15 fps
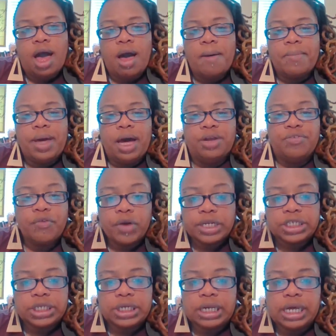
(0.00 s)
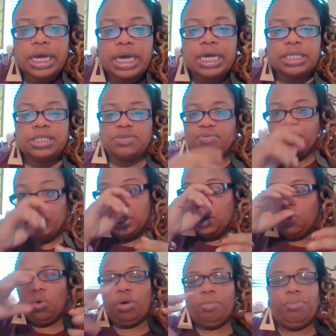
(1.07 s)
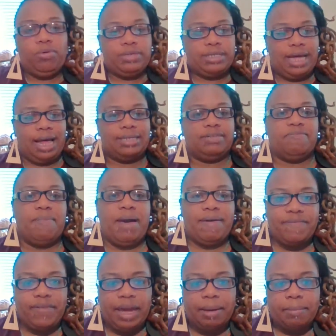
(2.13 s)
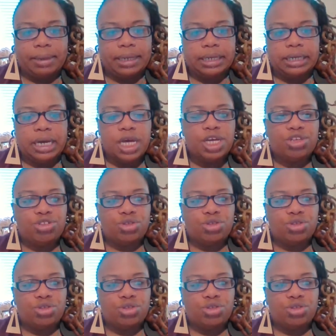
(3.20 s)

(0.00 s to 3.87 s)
Unfortunately, it's really on both sides of my family.